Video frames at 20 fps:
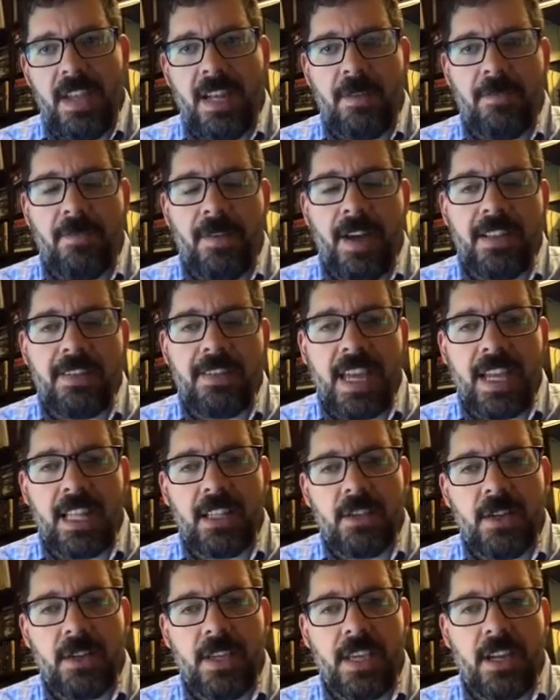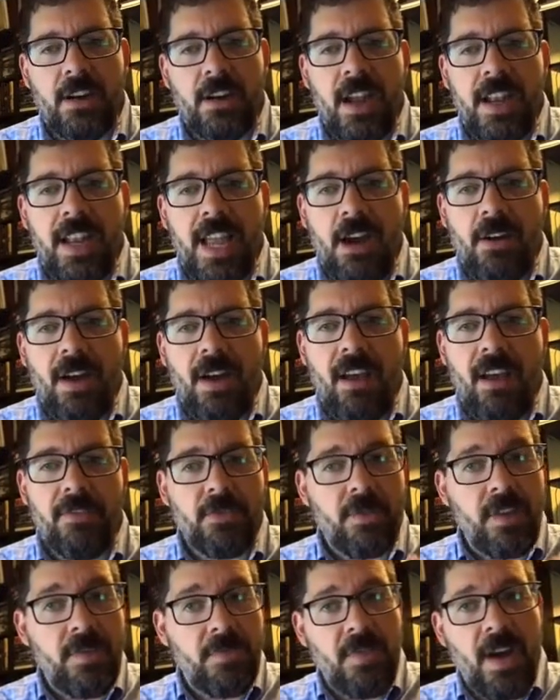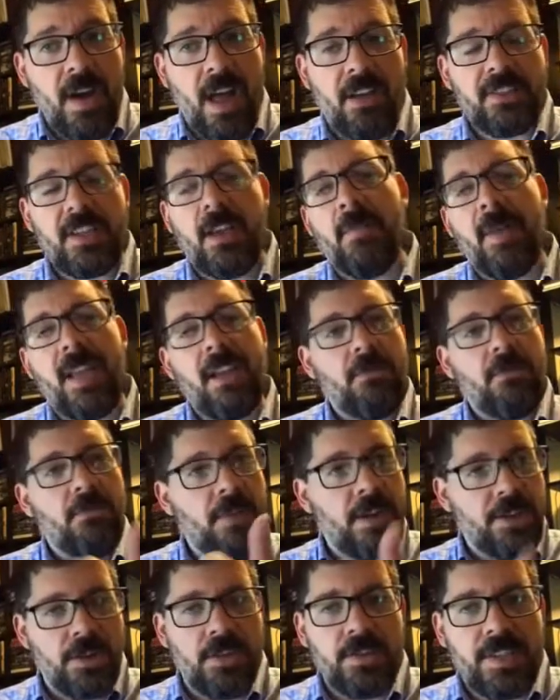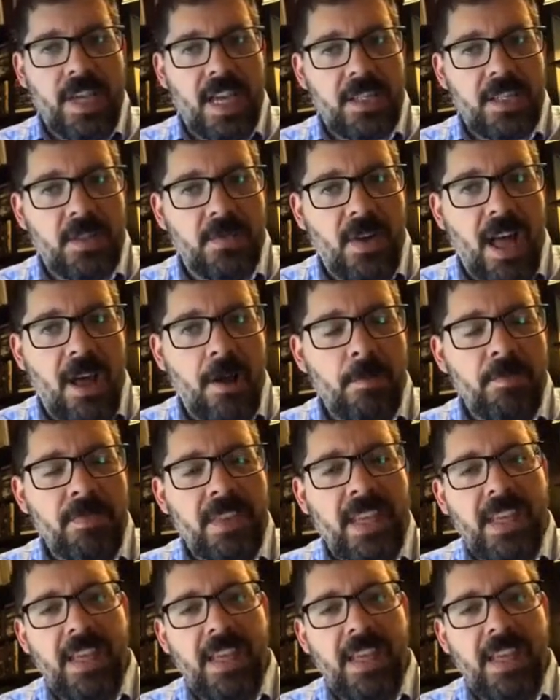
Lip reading: And if I take a look here, I now have 3 files. I have my original text file.